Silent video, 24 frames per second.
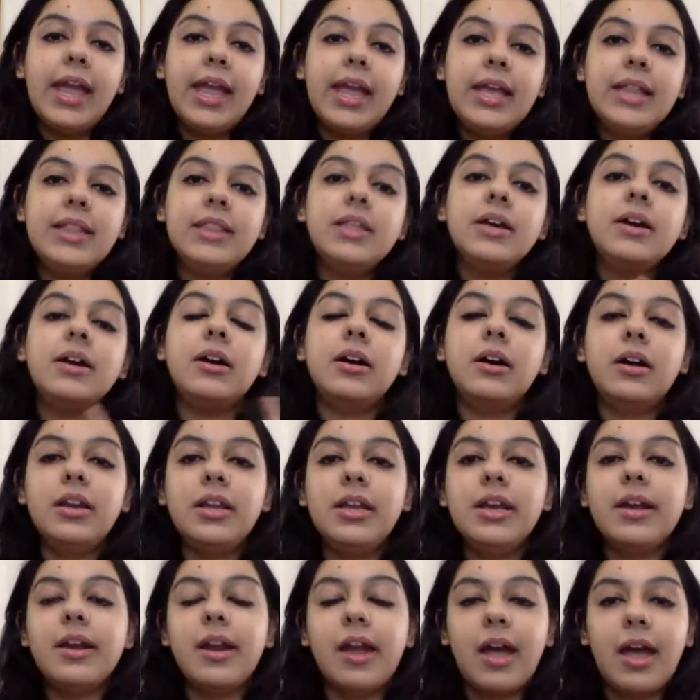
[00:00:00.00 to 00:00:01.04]
In the
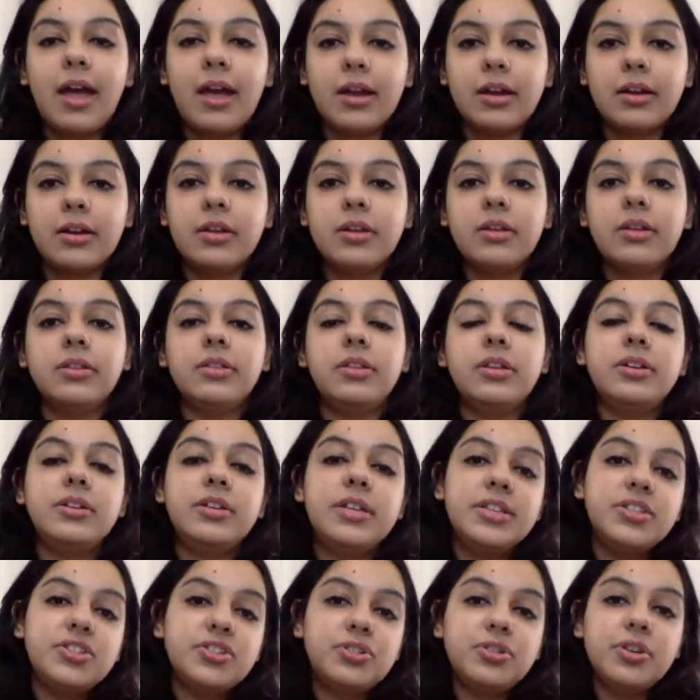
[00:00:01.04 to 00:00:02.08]
earlier Act, the
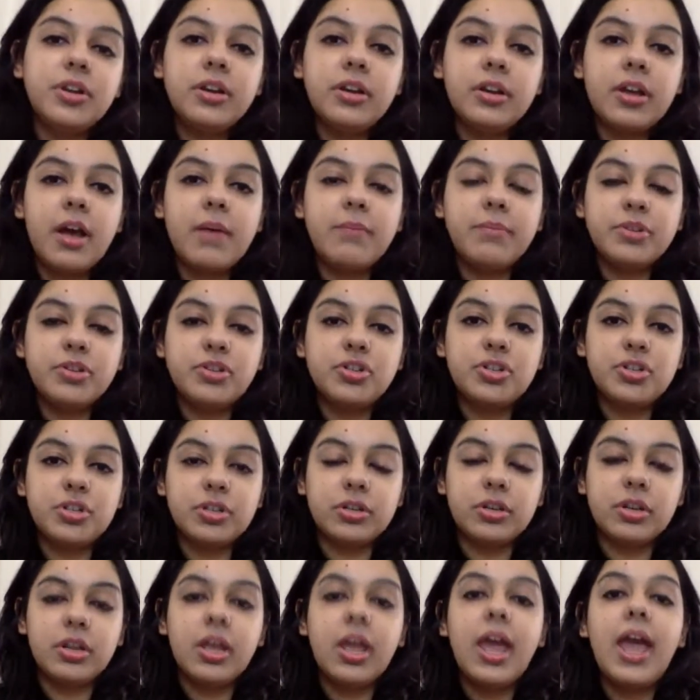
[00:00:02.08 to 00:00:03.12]
District
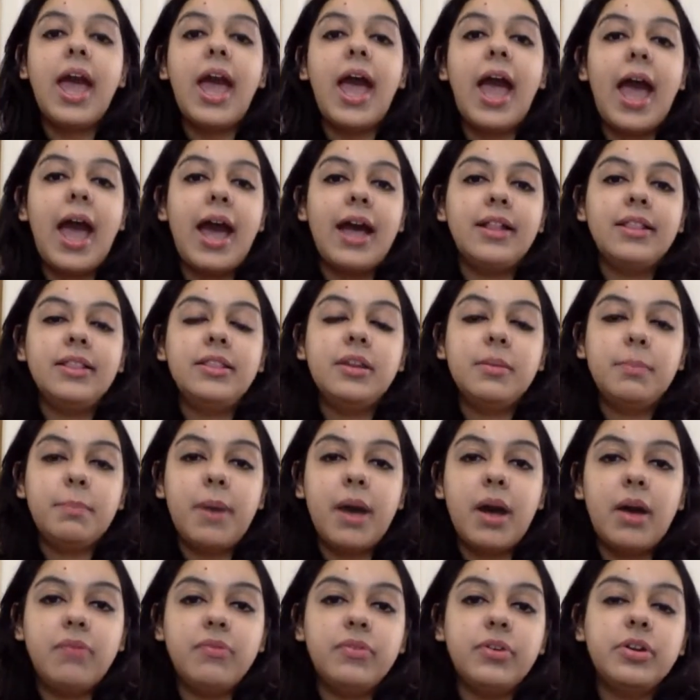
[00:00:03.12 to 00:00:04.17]
Commission had the
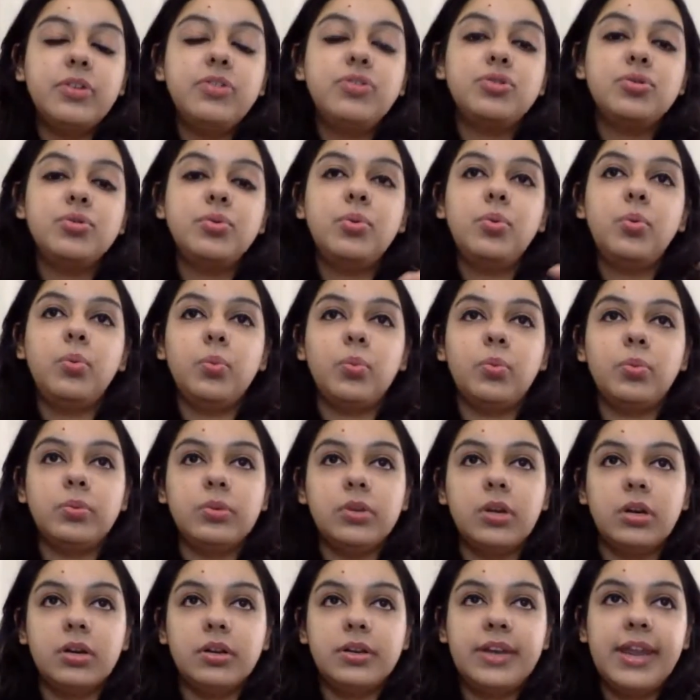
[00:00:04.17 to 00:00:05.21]
power to
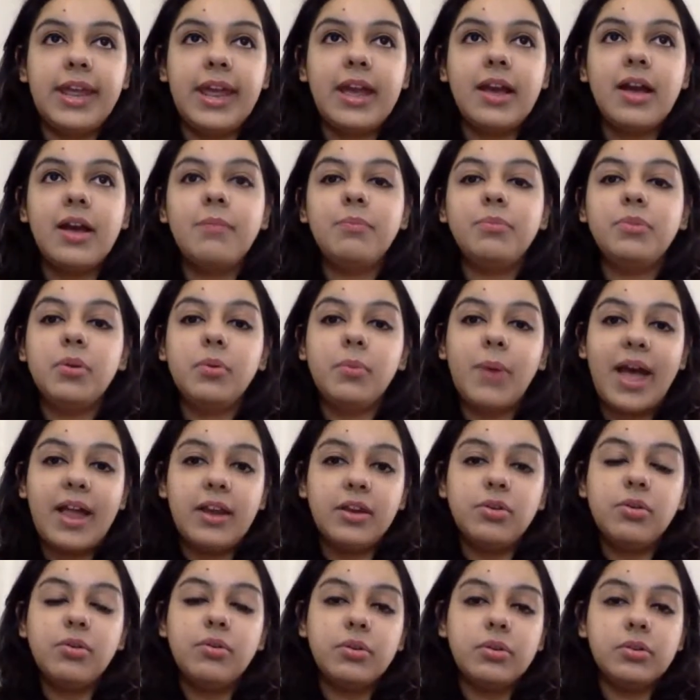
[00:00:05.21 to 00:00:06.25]
take up
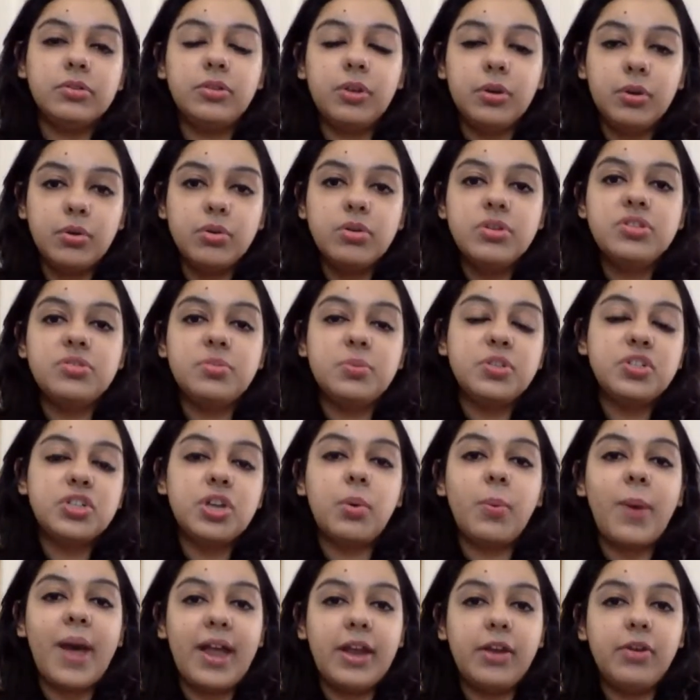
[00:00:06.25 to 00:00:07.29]
the goods which
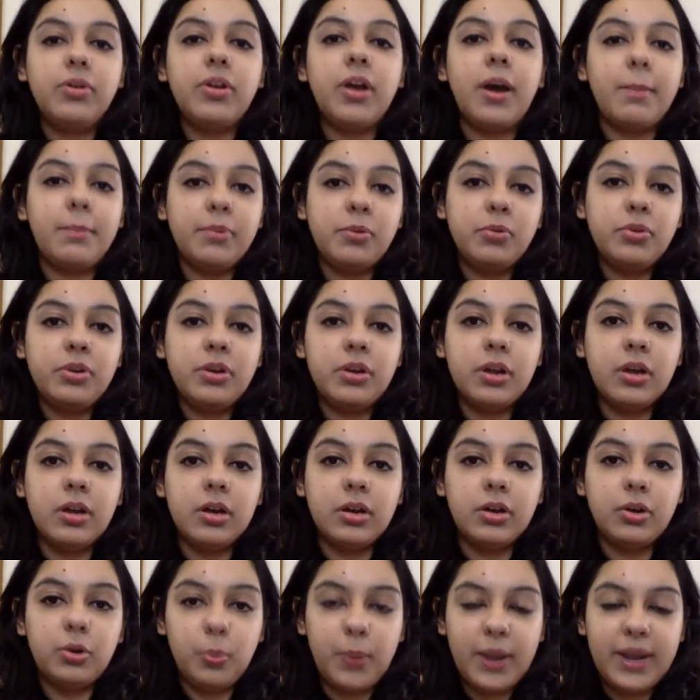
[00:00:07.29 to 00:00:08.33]
are valued up to
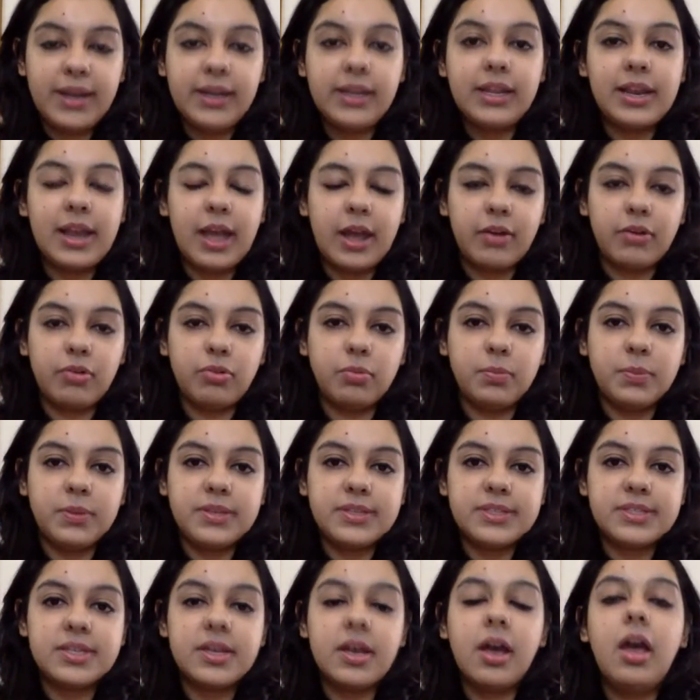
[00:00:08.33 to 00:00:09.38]
20 lakh
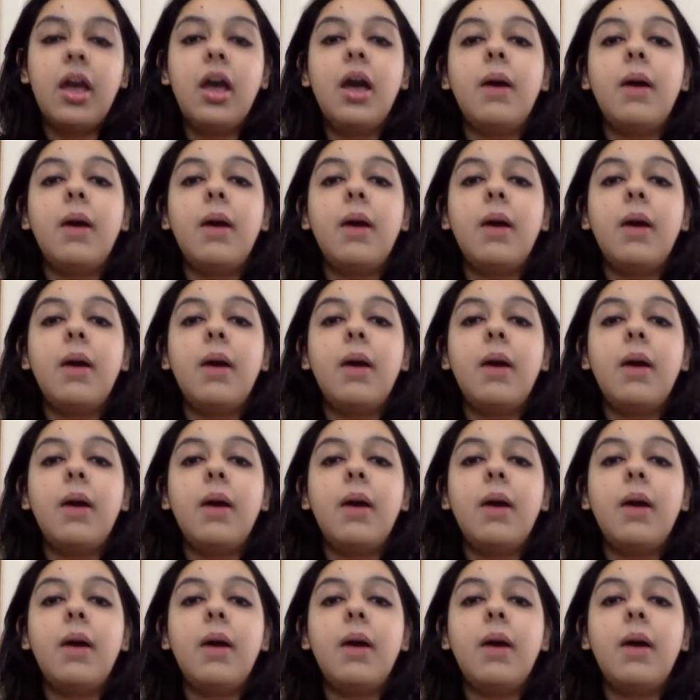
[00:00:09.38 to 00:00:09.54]
rupees.